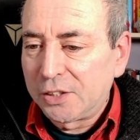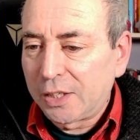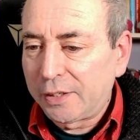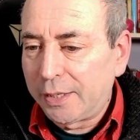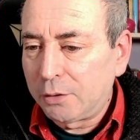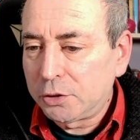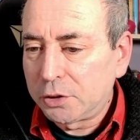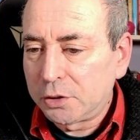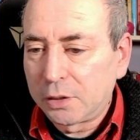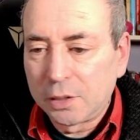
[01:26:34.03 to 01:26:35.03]
Nothing
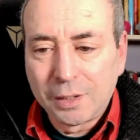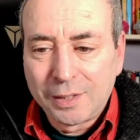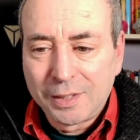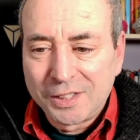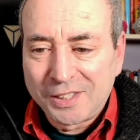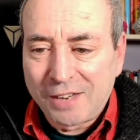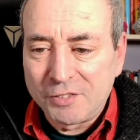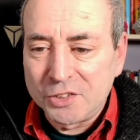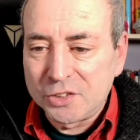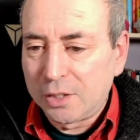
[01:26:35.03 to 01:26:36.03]
else.
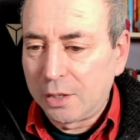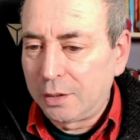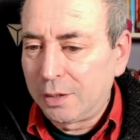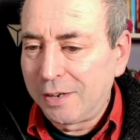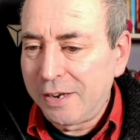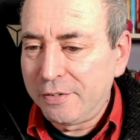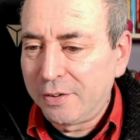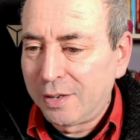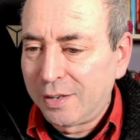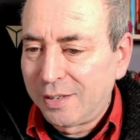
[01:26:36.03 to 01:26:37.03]
Kevin's
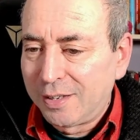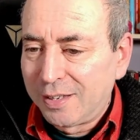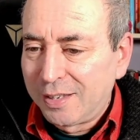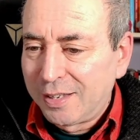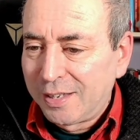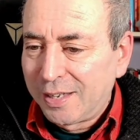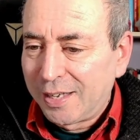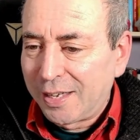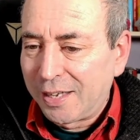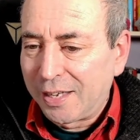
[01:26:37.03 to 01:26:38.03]
alive.
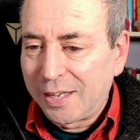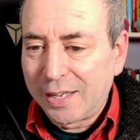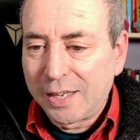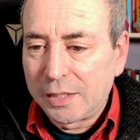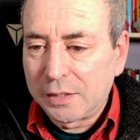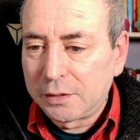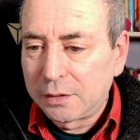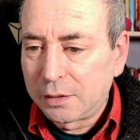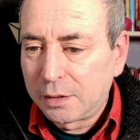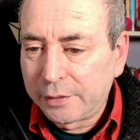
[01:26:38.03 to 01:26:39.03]
I
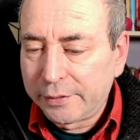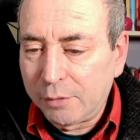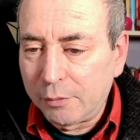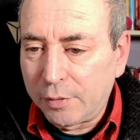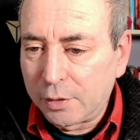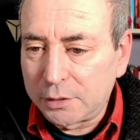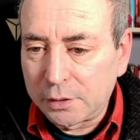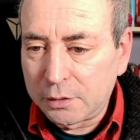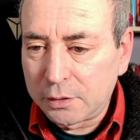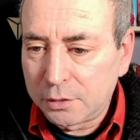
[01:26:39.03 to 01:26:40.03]
think we've
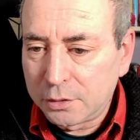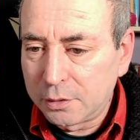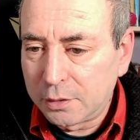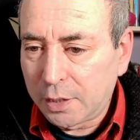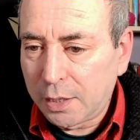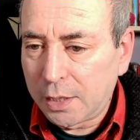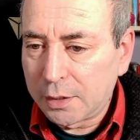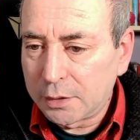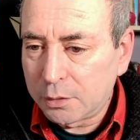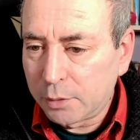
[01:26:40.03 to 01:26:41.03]
answered Tunde
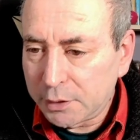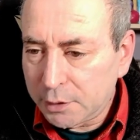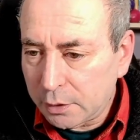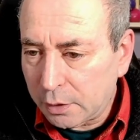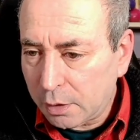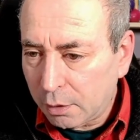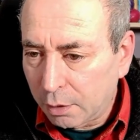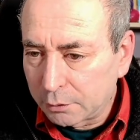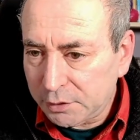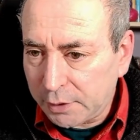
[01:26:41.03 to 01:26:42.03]
Ade's question.
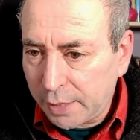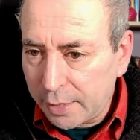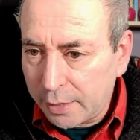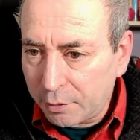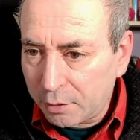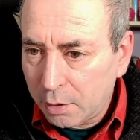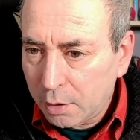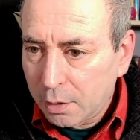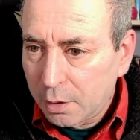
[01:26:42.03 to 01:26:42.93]
Can't see any other